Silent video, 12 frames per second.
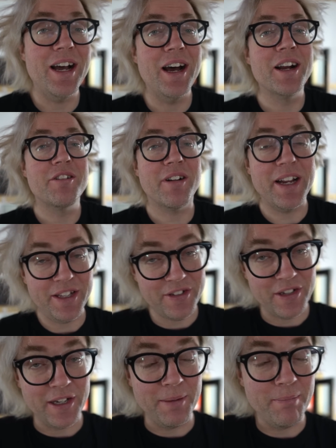a great
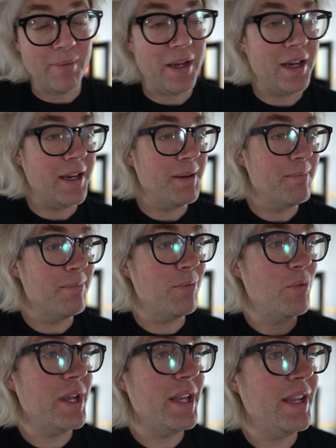time.
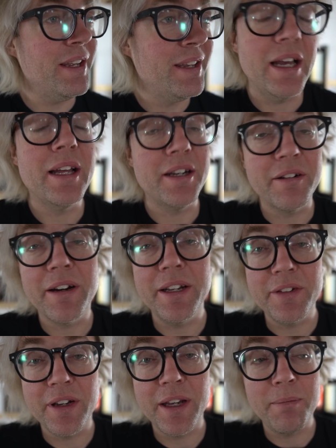We had a great
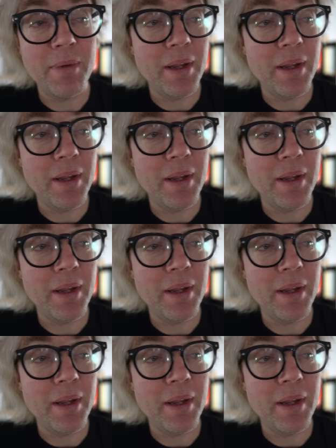time